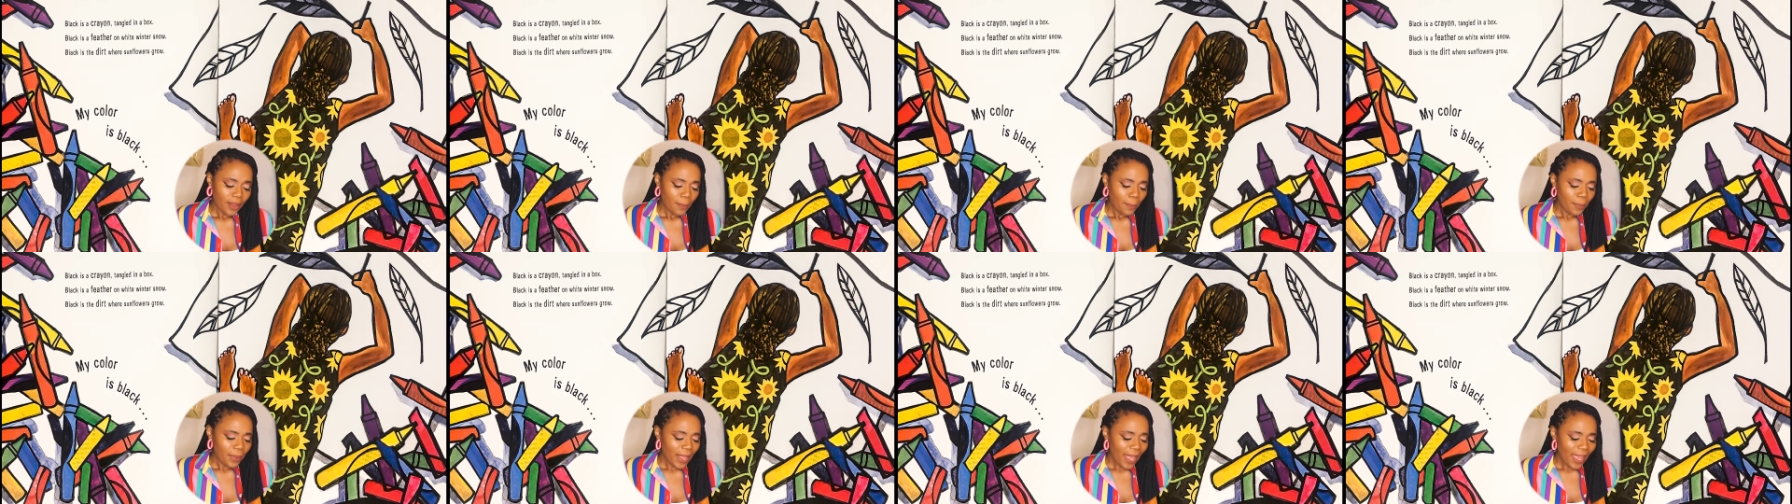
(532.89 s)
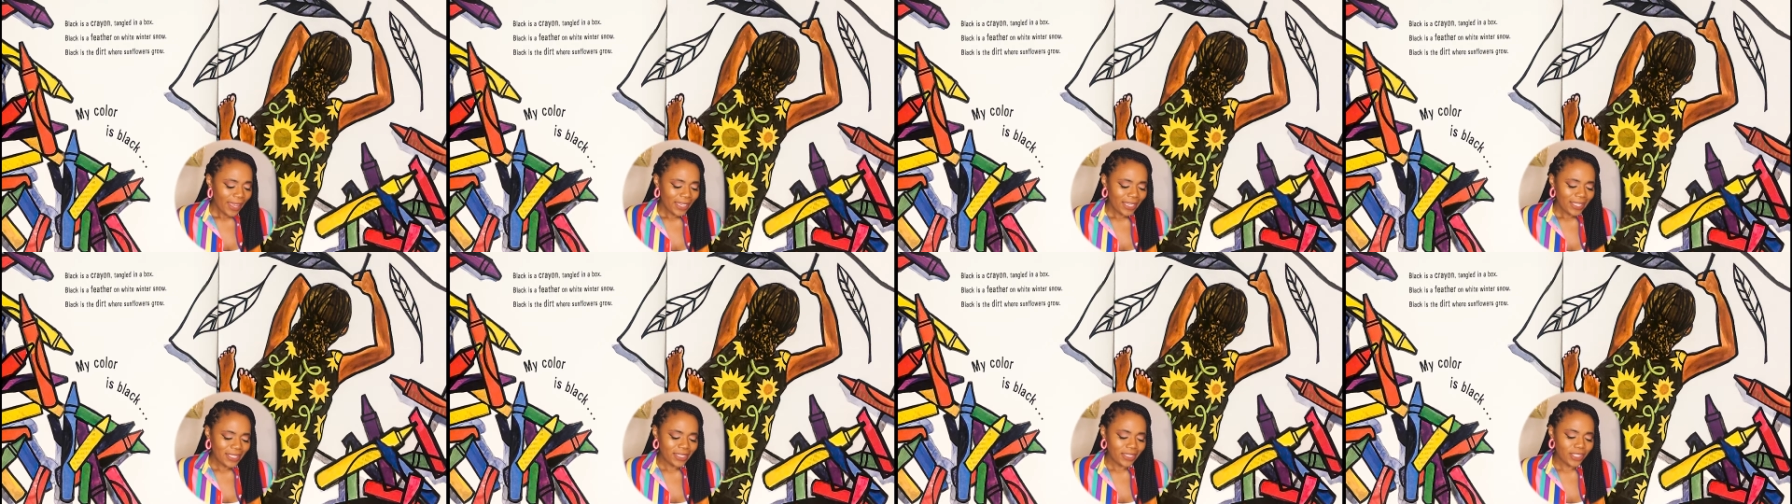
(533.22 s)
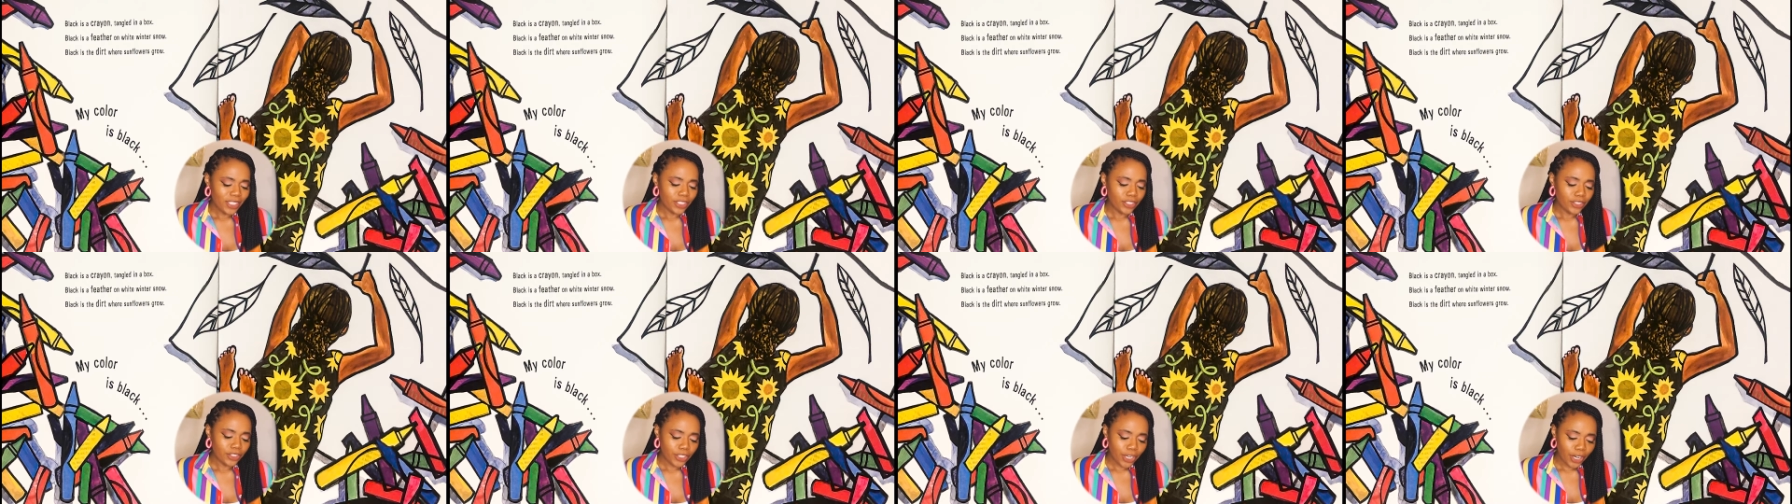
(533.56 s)
Black is
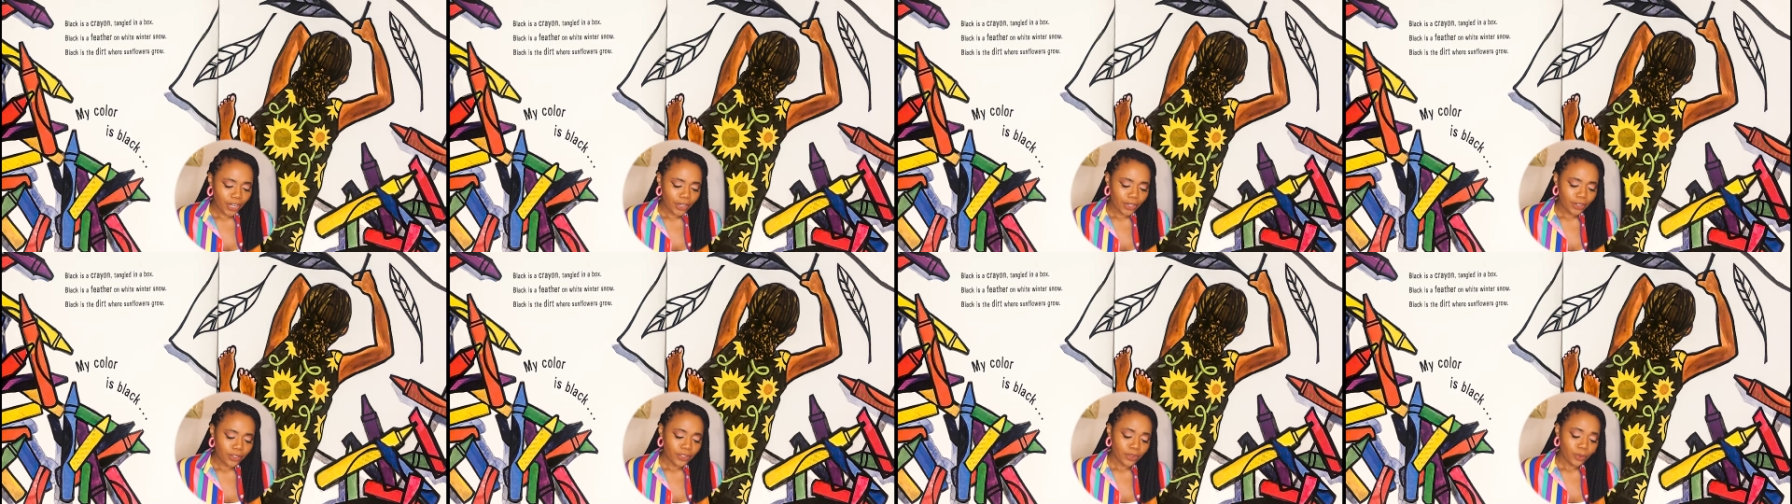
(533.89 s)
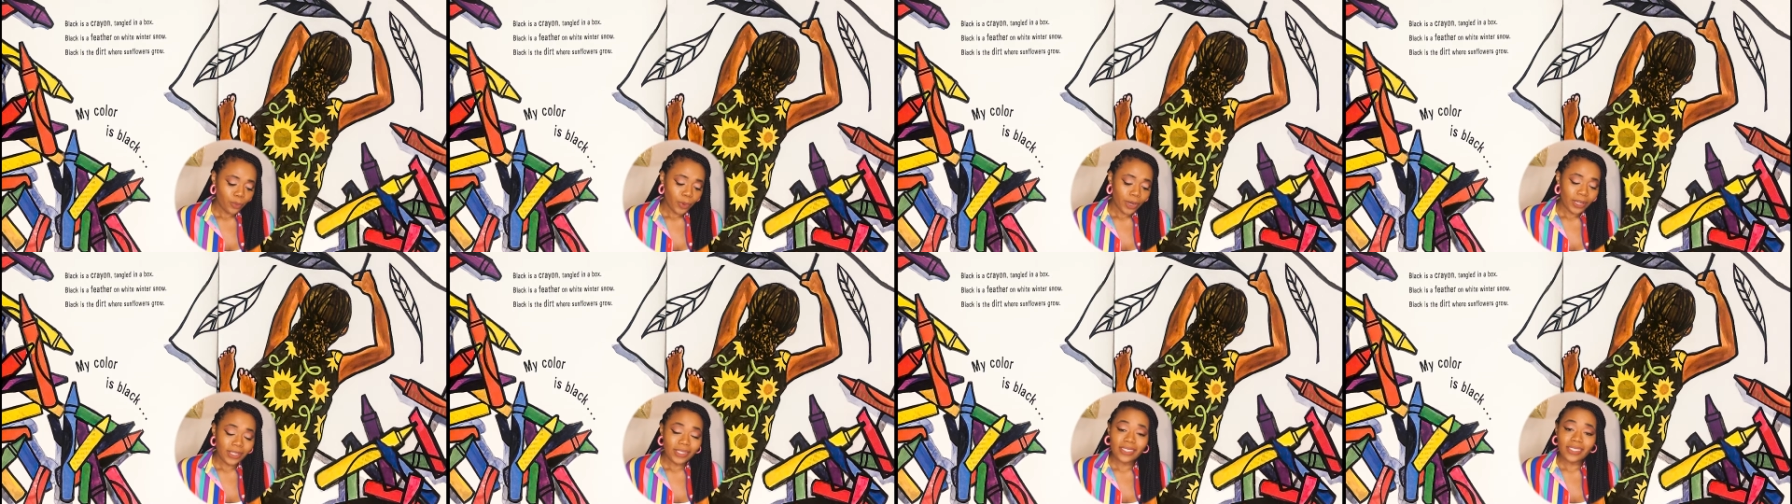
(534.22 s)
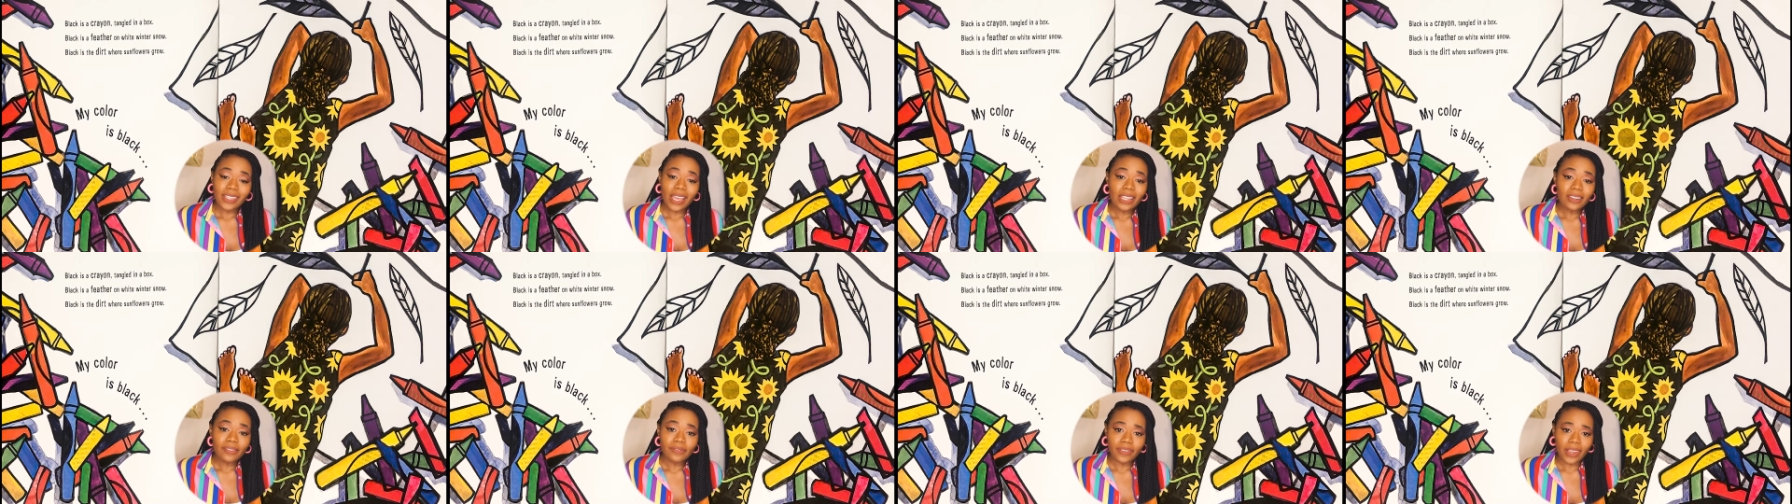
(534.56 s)
the dirt where
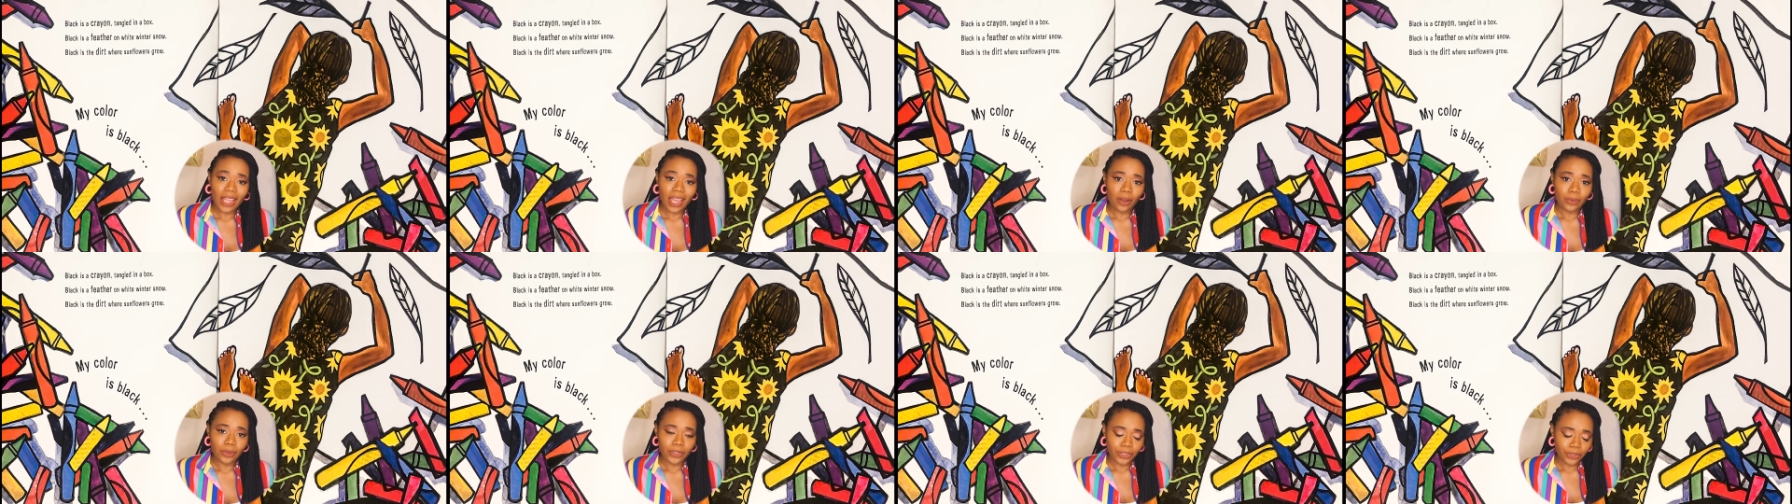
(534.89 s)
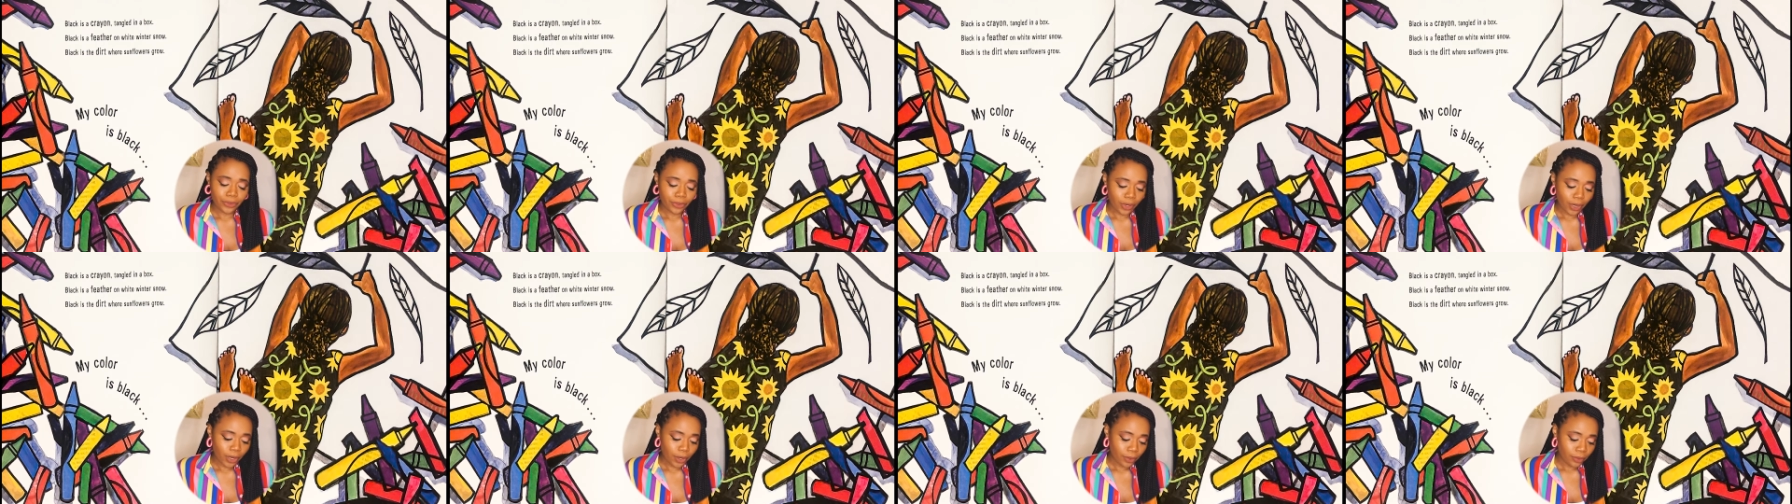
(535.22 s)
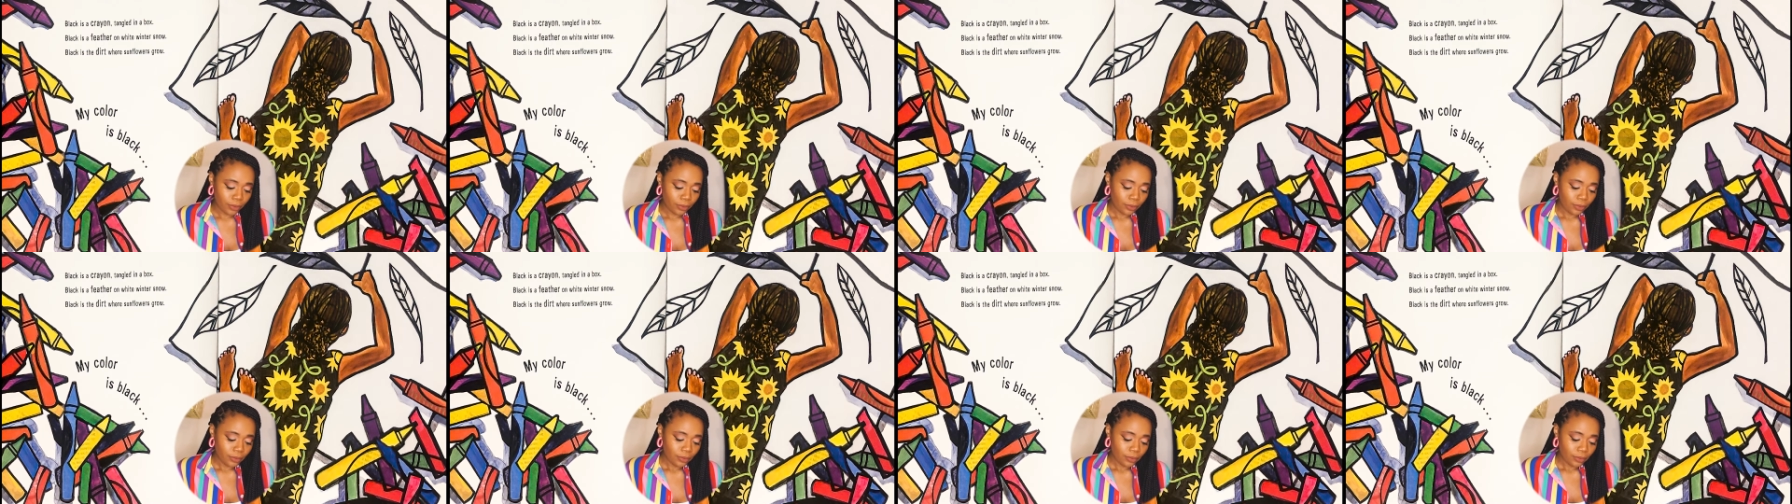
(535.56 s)
sunflowers grow.